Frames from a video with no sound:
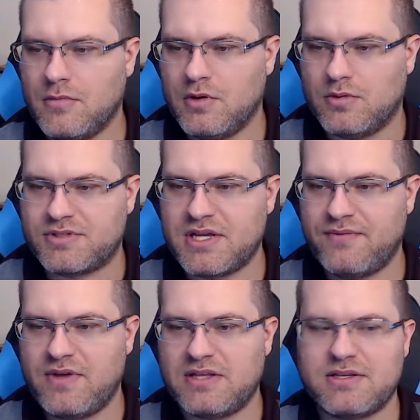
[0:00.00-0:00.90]
We'll see
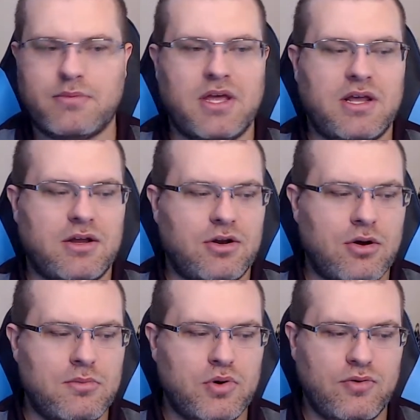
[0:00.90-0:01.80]
if he ends up getting a
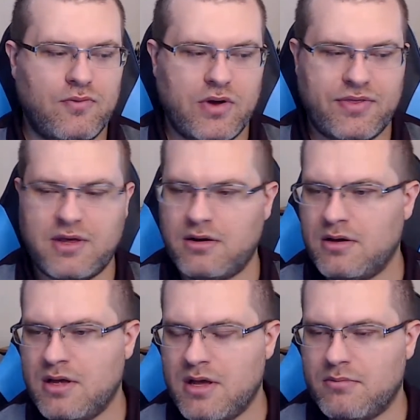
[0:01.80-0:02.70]
no move with it.
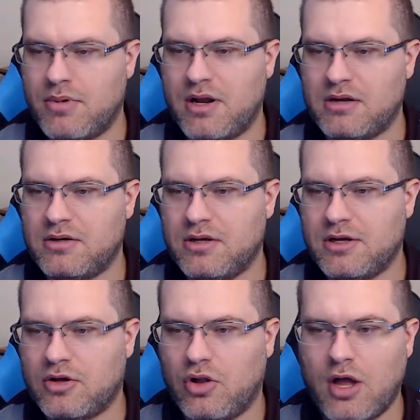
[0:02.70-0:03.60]
But
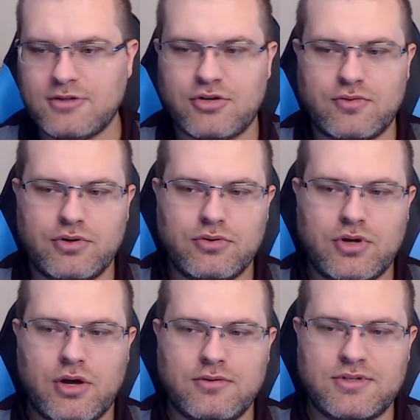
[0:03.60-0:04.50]
Claude Giroux
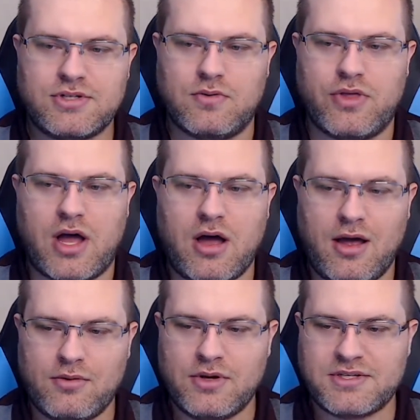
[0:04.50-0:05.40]
goes to the
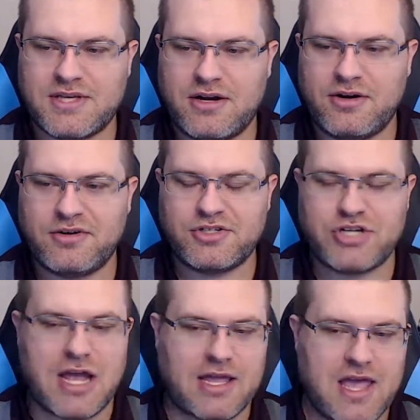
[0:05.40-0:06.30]
Ottawa Senators.
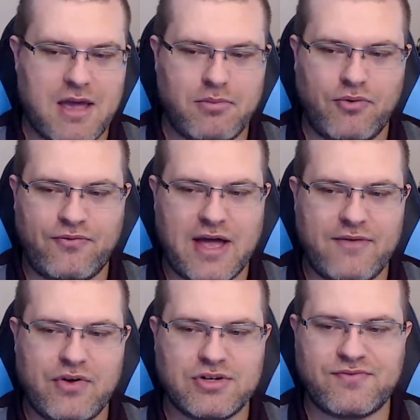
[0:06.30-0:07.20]
Jack Campbell,
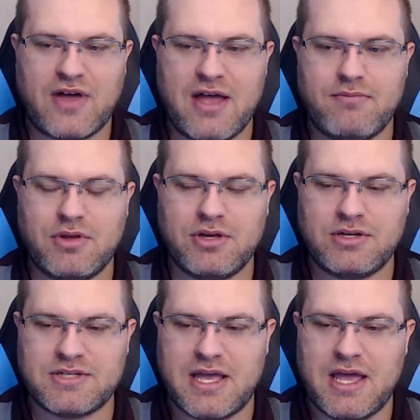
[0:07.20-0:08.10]
5 years, $5
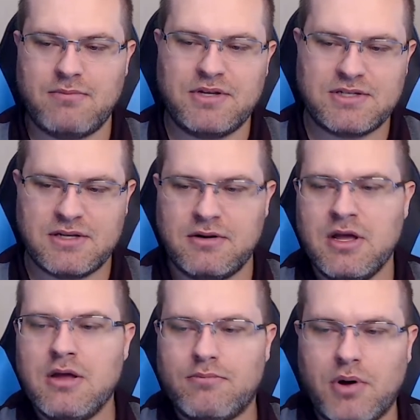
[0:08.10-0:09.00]
million to Edmonton.
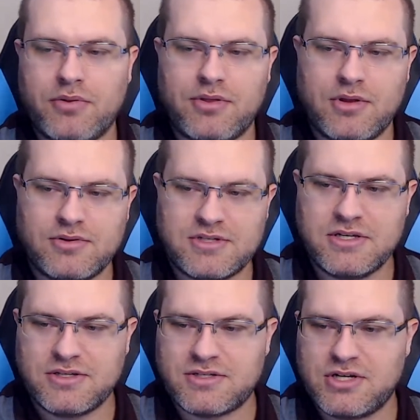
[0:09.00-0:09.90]
Both of those
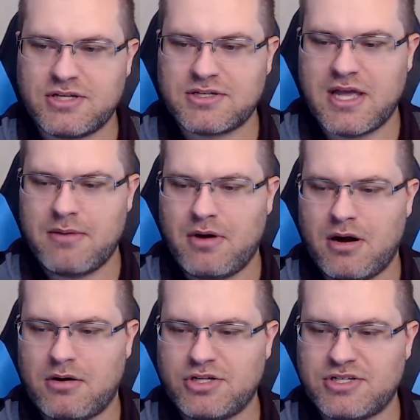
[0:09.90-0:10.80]
deals just
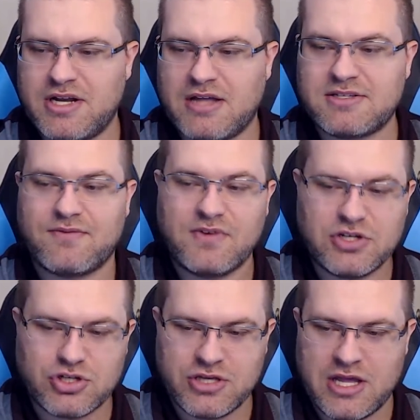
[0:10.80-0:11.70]
announced
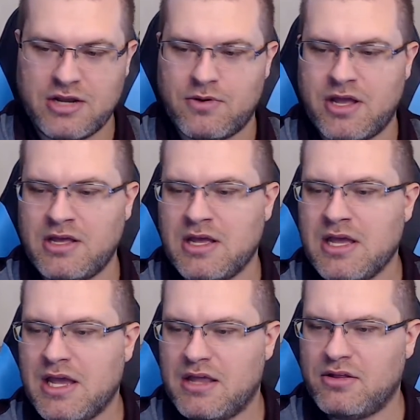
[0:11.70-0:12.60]
officially anyway
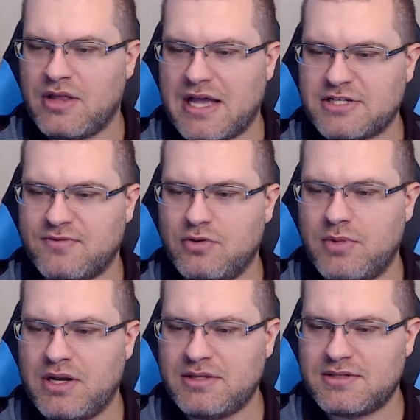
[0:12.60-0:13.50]
in the last few
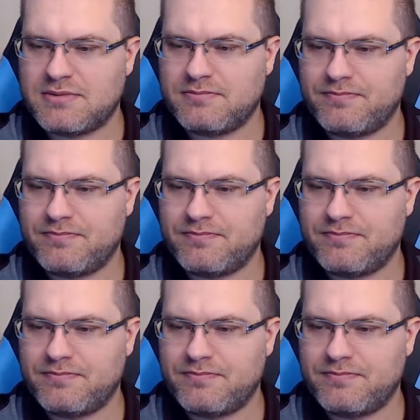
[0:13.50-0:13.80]
minutes.